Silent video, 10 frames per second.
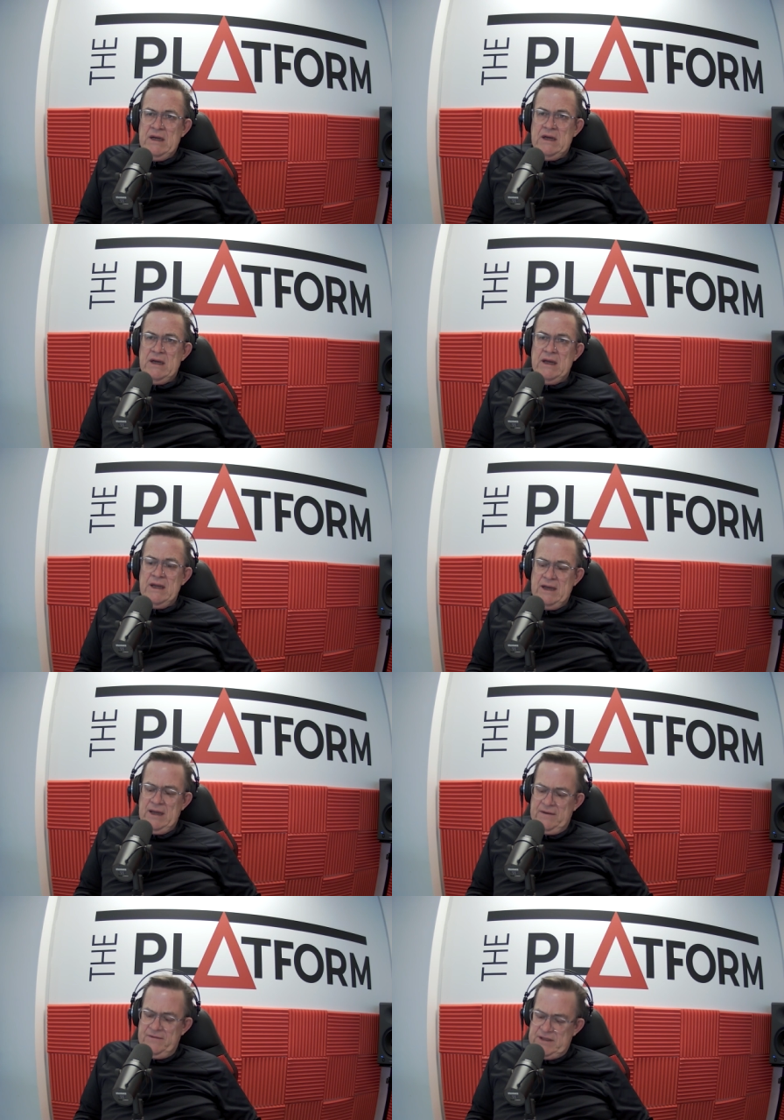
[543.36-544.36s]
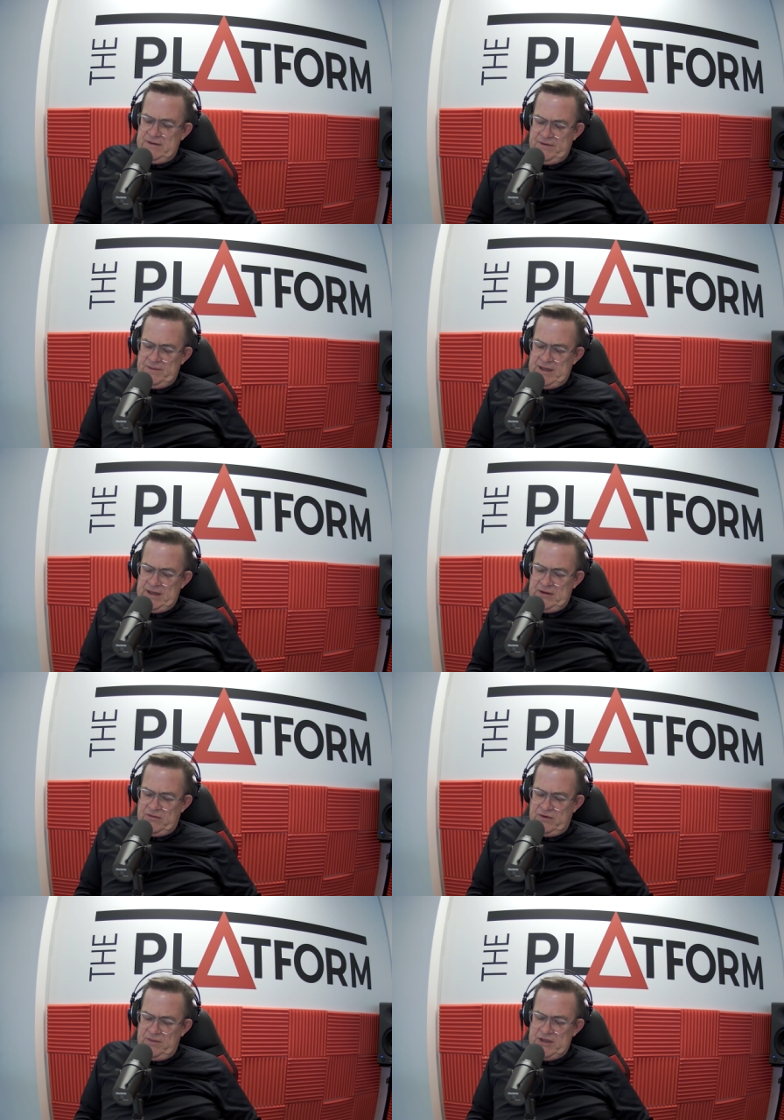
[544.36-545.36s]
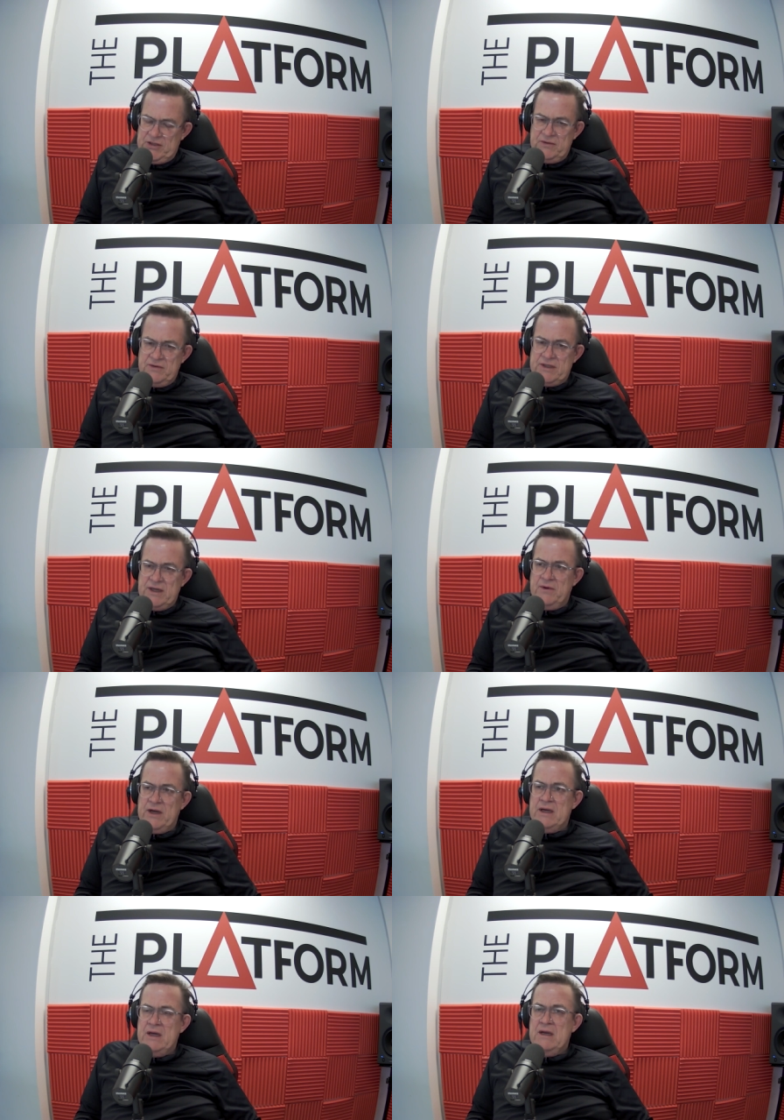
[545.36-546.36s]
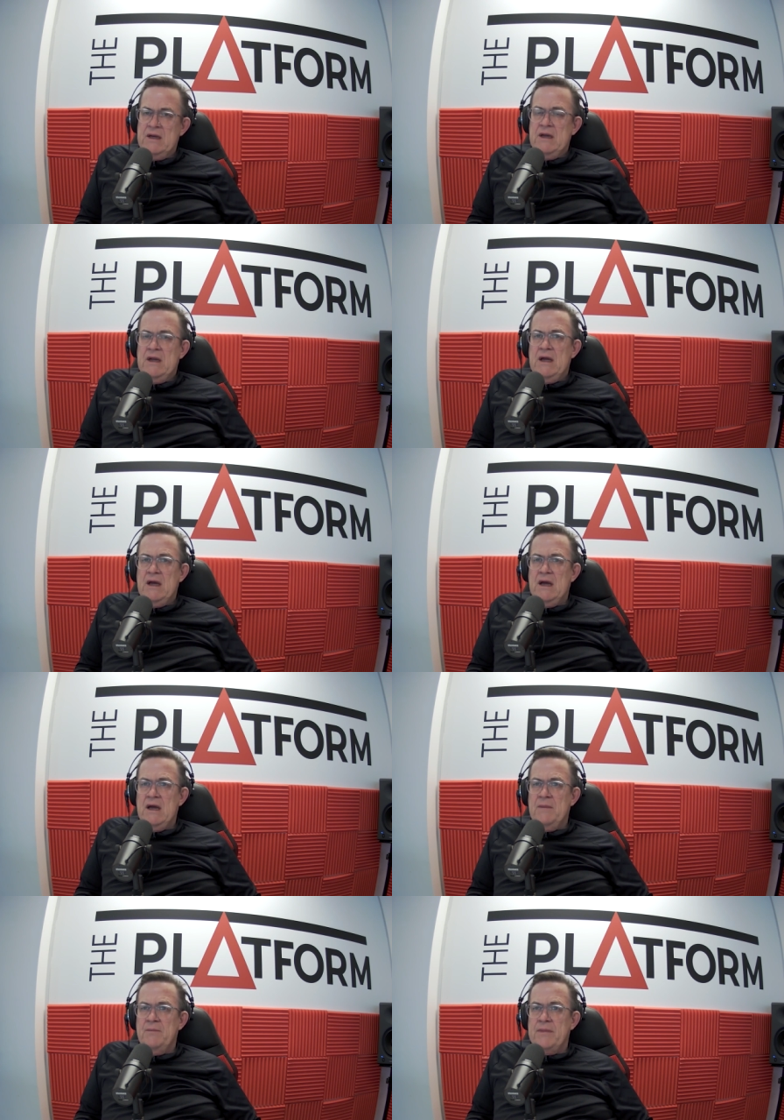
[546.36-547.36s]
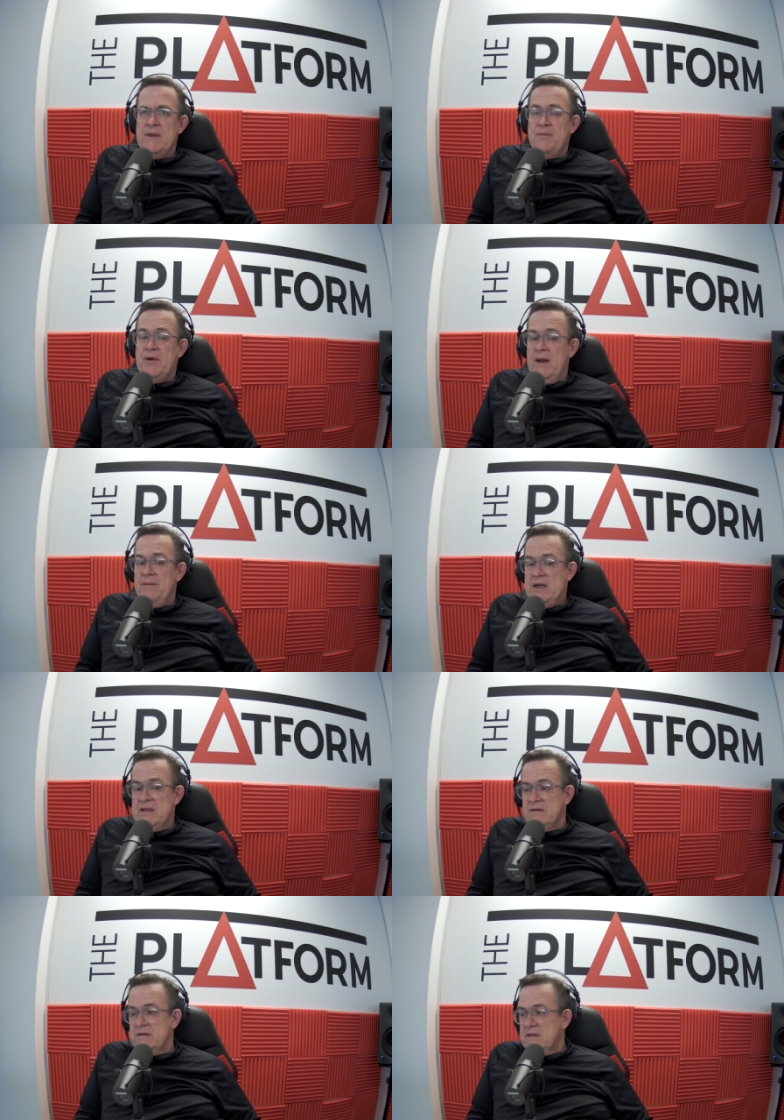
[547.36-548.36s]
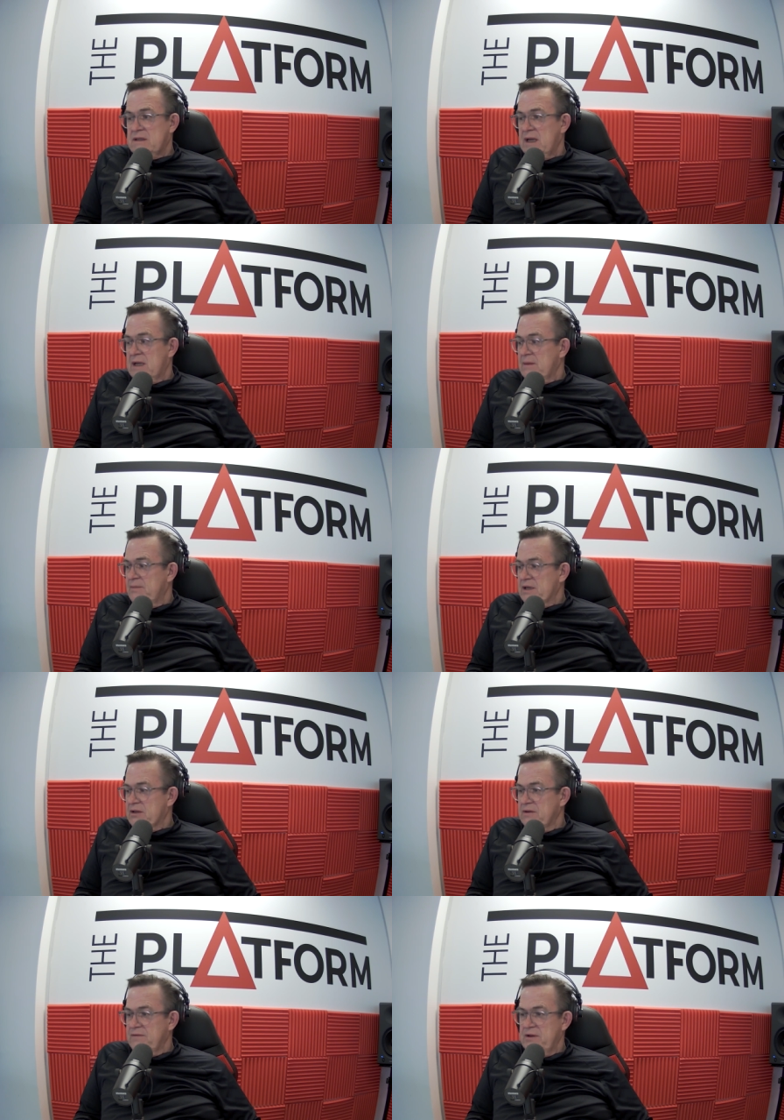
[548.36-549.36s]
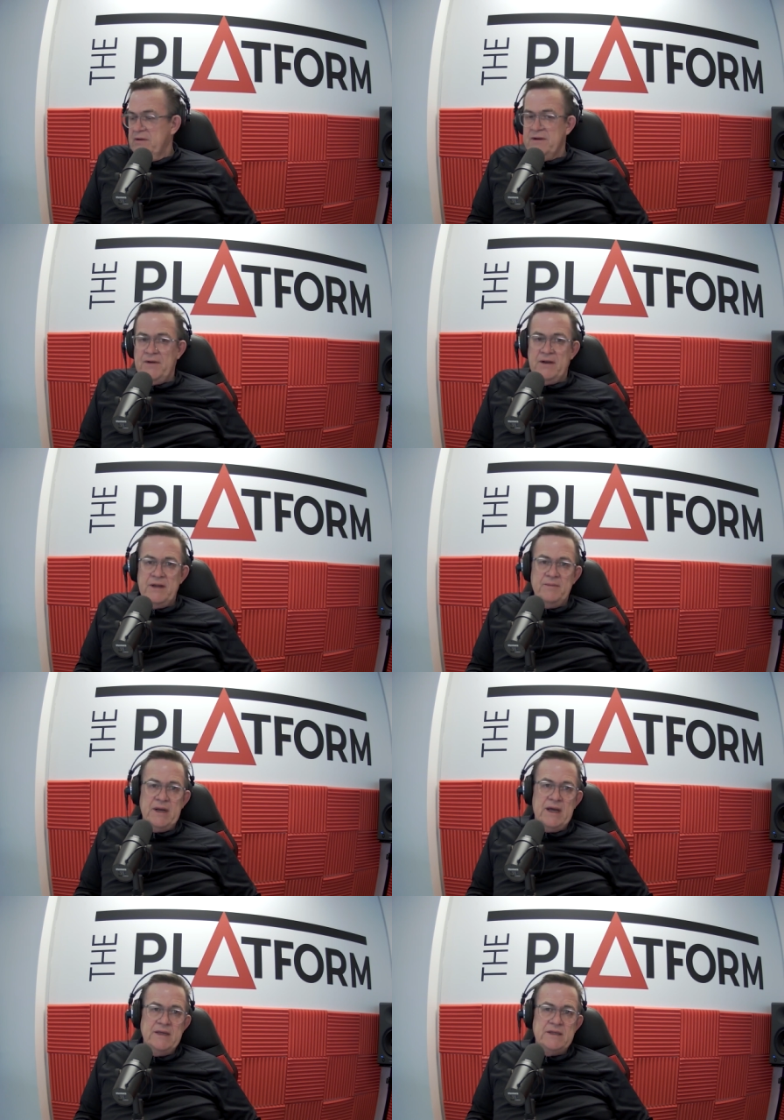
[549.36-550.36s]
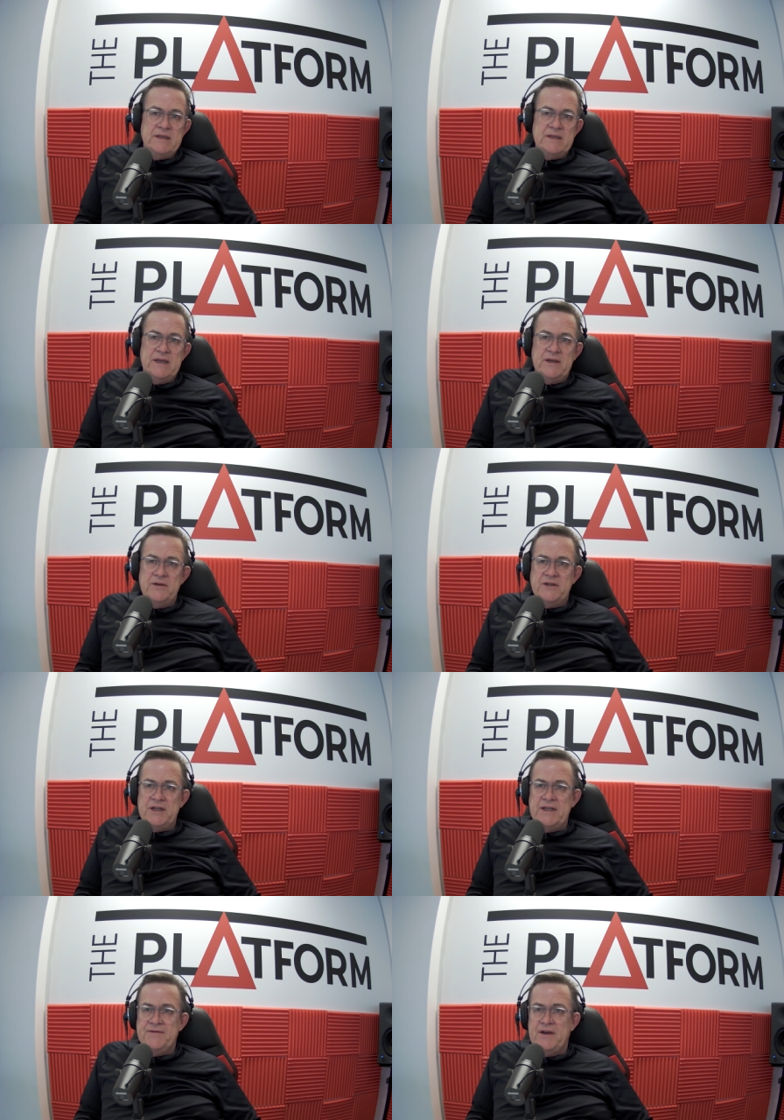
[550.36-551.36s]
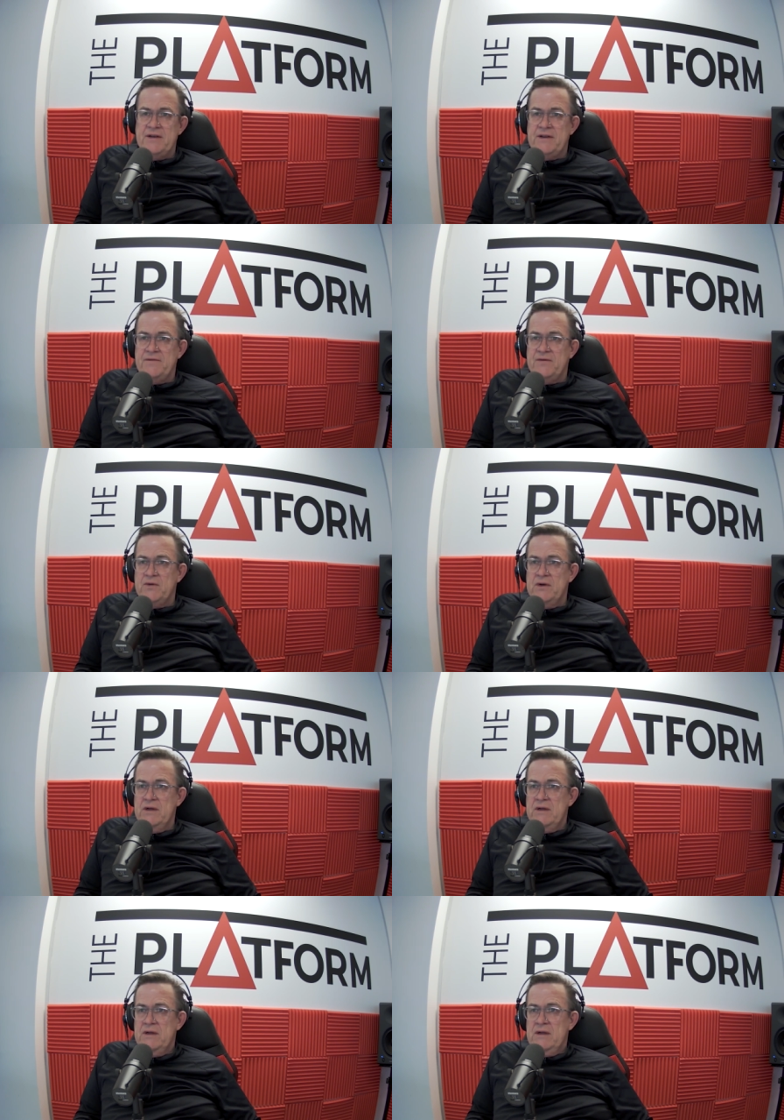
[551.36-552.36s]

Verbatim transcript: uh, and had a visit from the Electoral Commission or someone. Um, the Prime Minister has taken a picture of her at a voting place and said who she's voting for.